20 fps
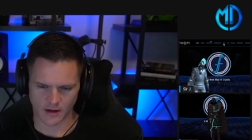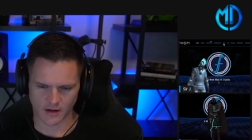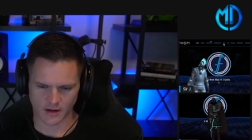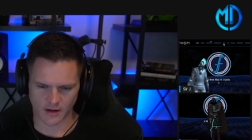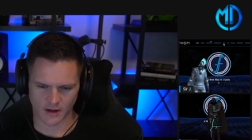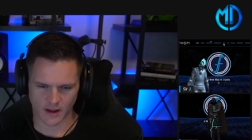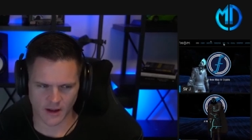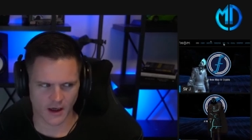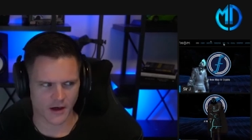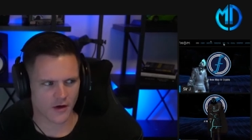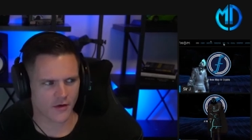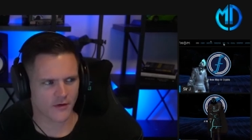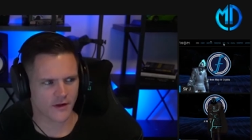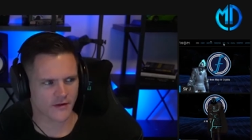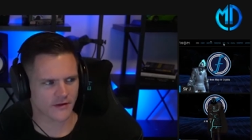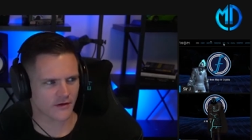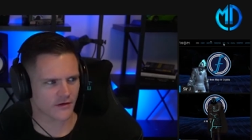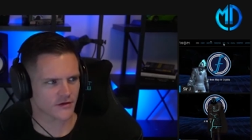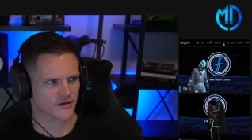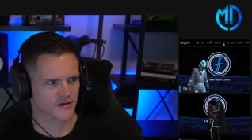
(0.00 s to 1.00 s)
and and I know
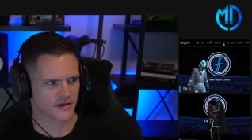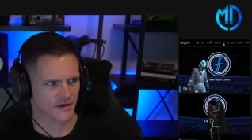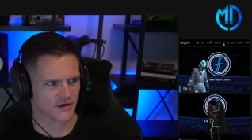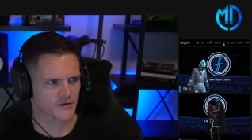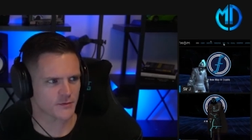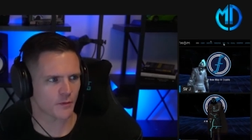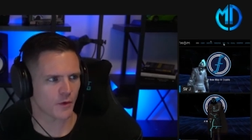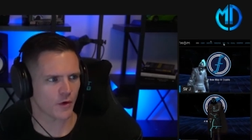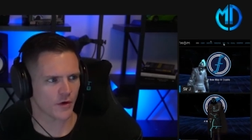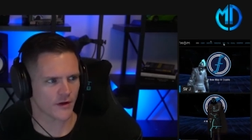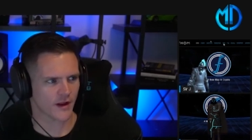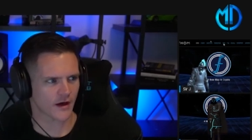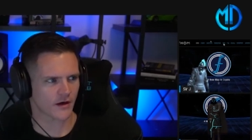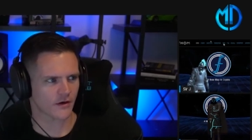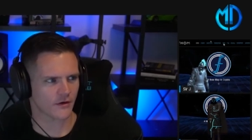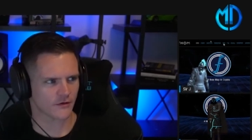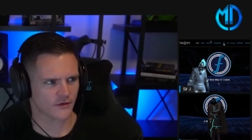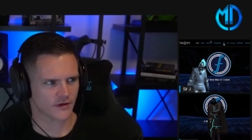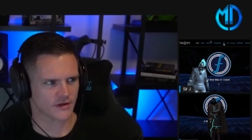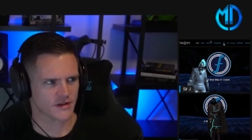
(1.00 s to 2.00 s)
that there's there's more that
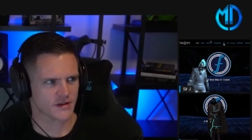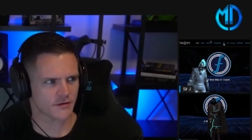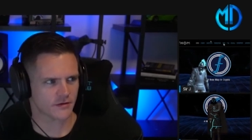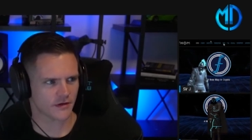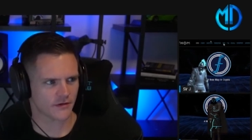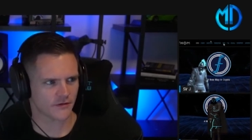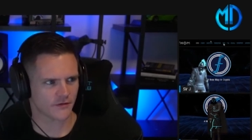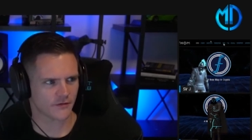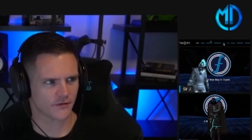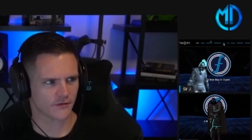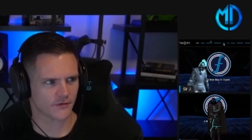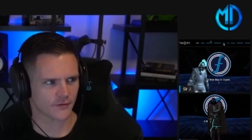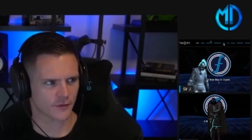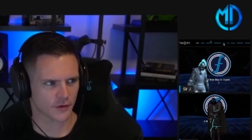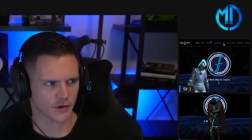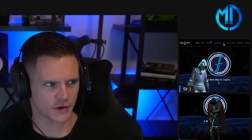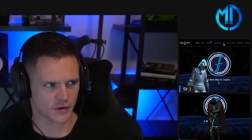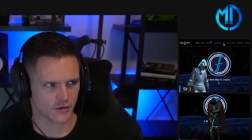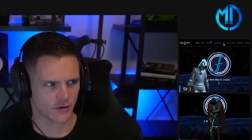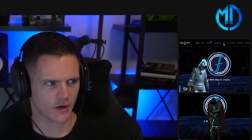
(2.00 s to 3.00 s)
goes into it
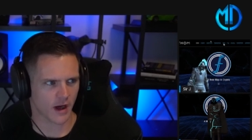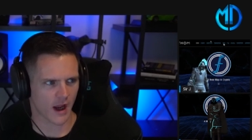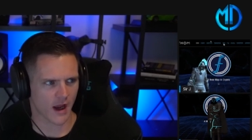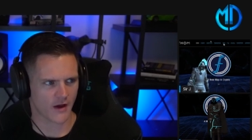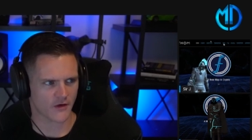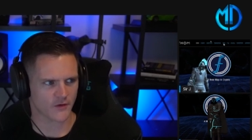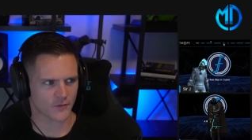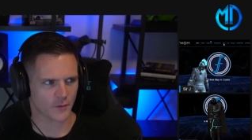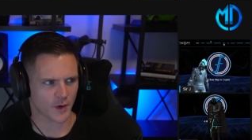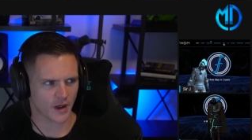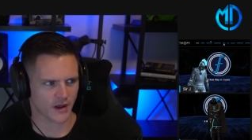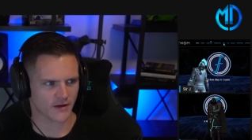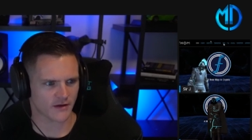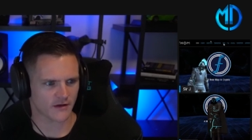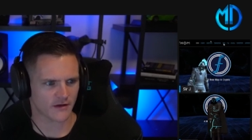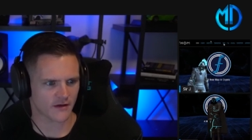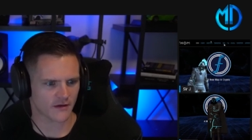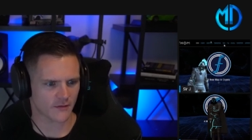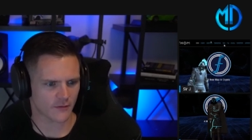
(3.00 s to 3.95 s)
for you guys, but